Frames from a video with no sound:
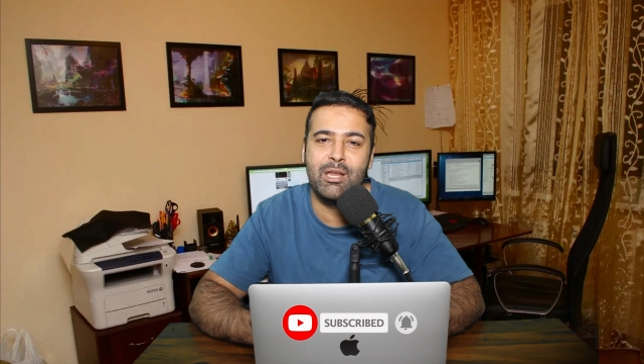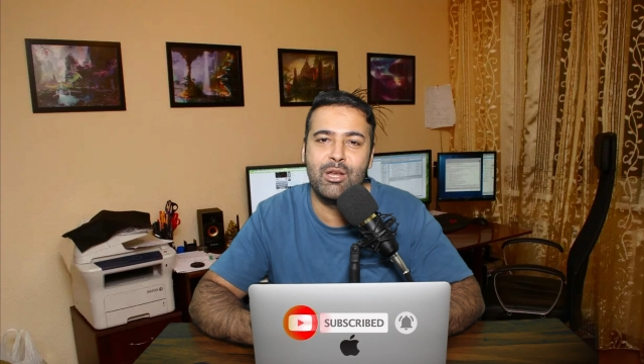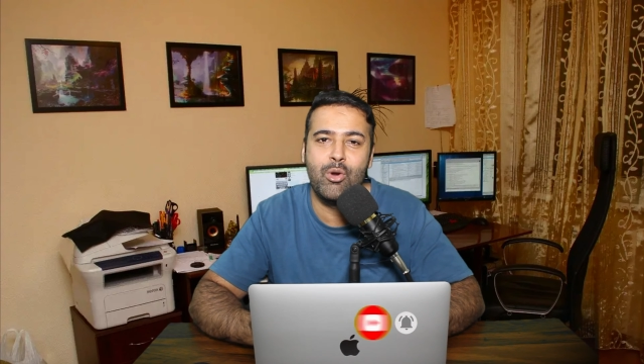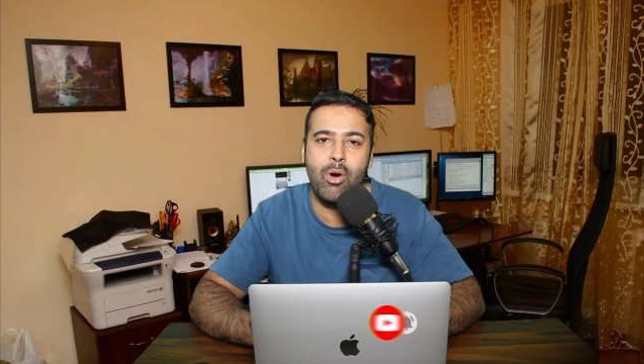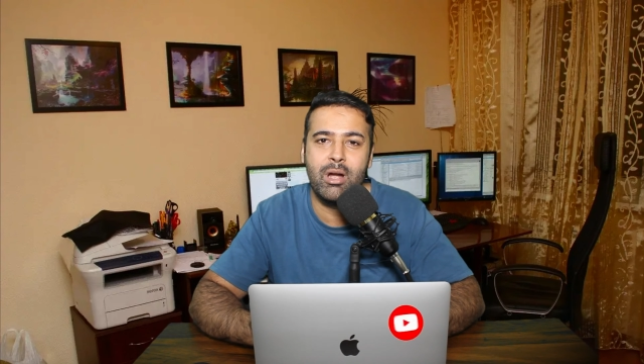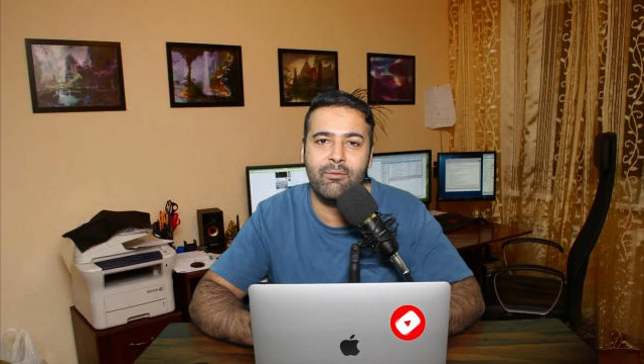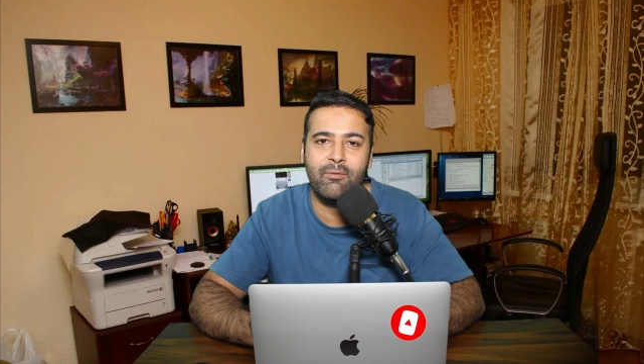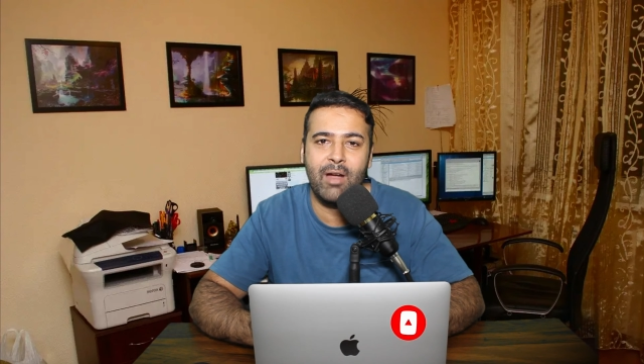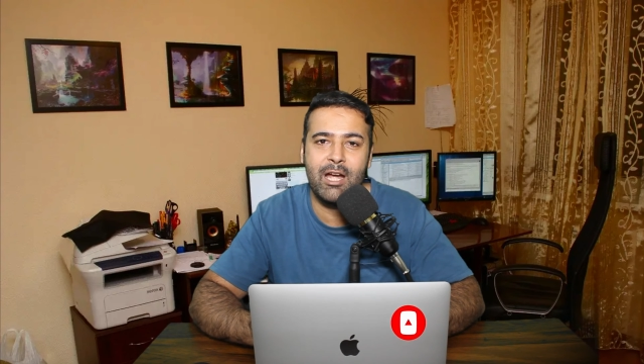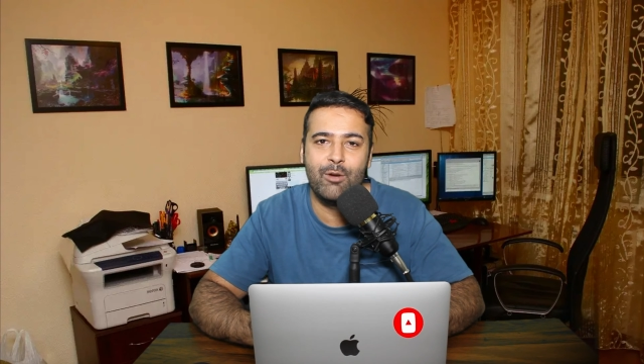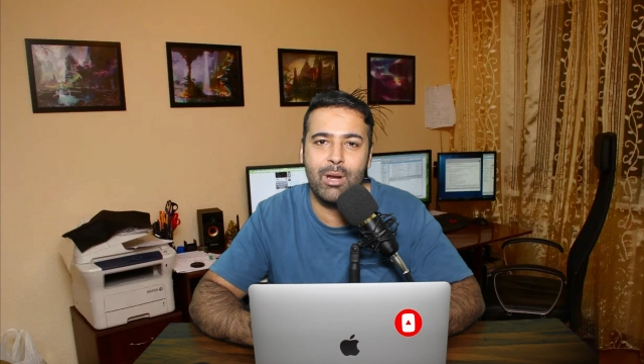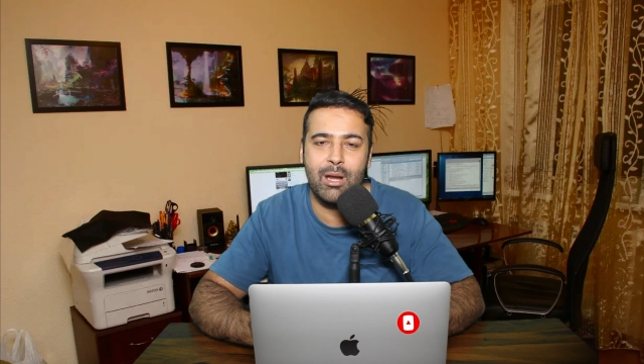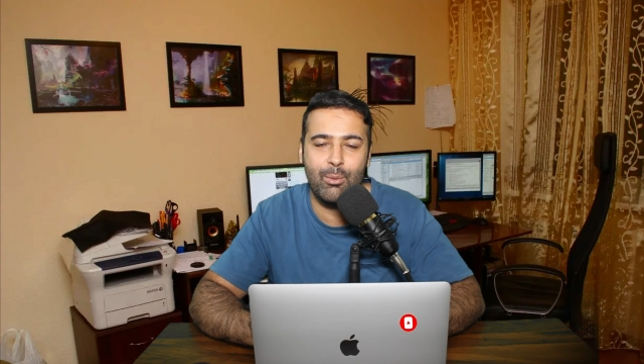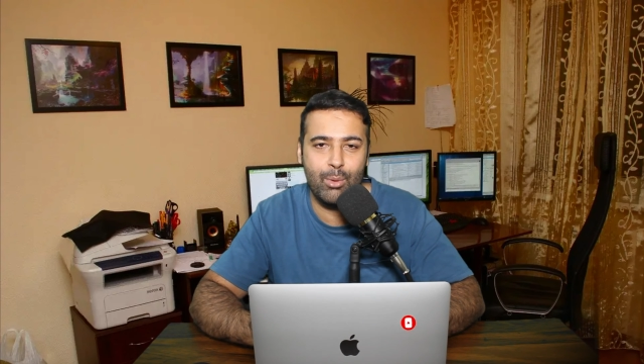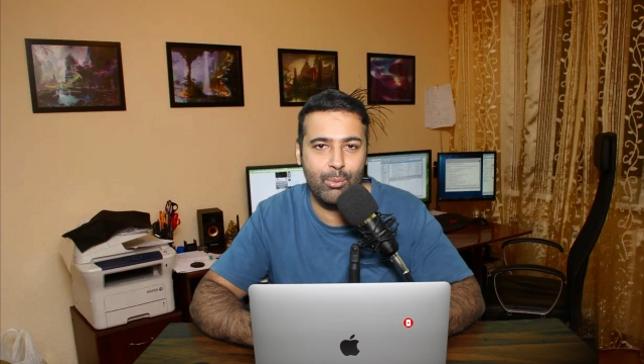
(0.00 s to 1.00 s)
be notified
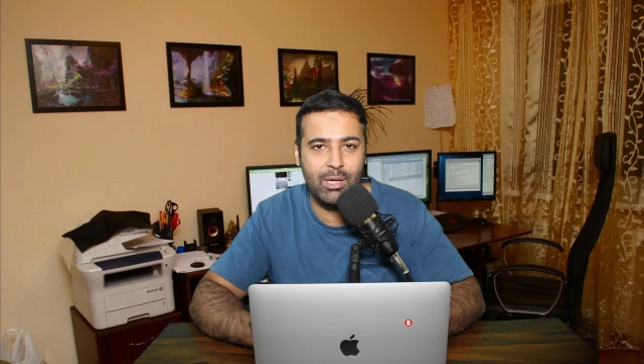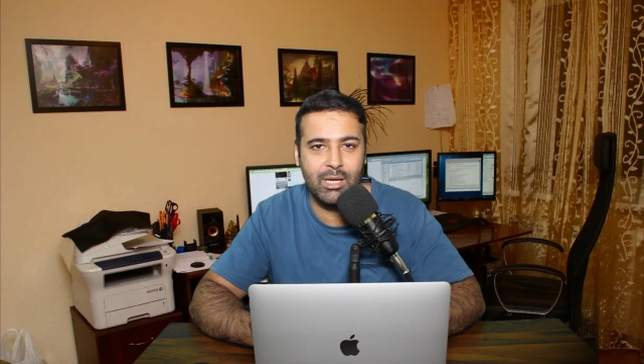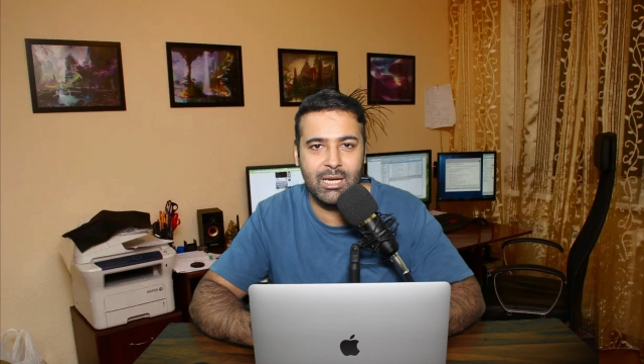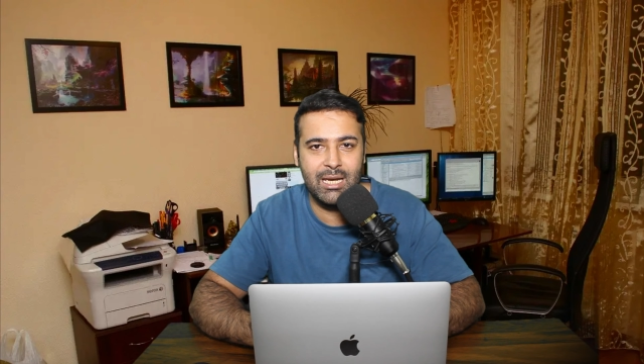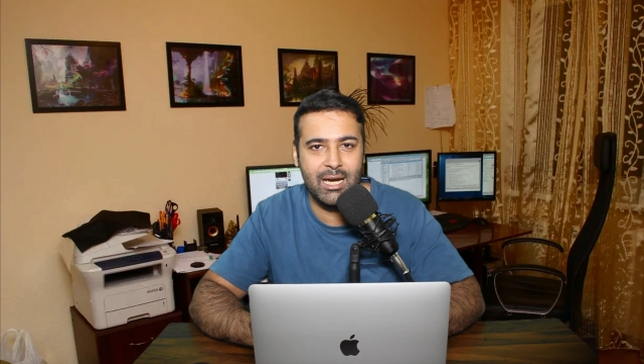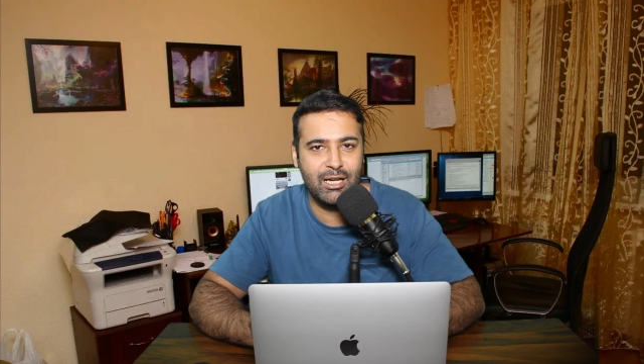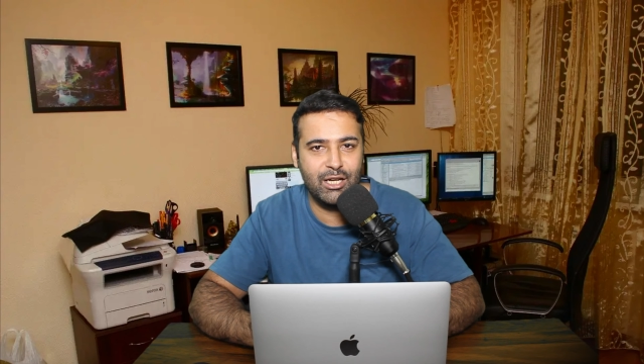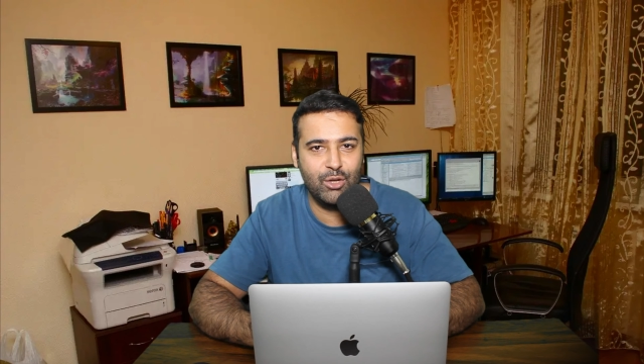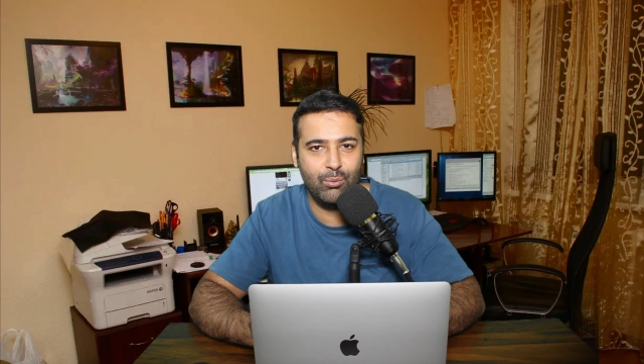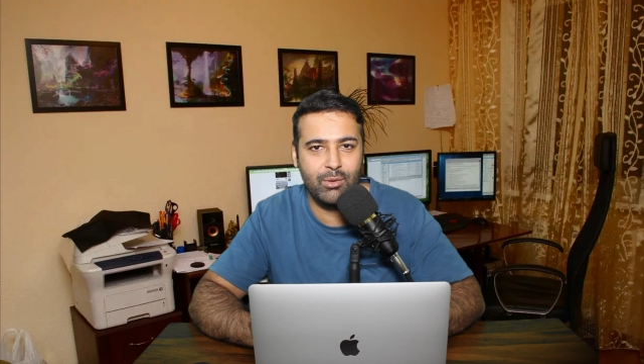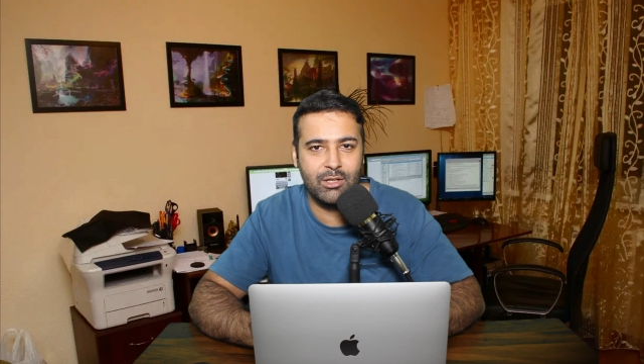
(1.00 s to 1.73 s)
whenever we create new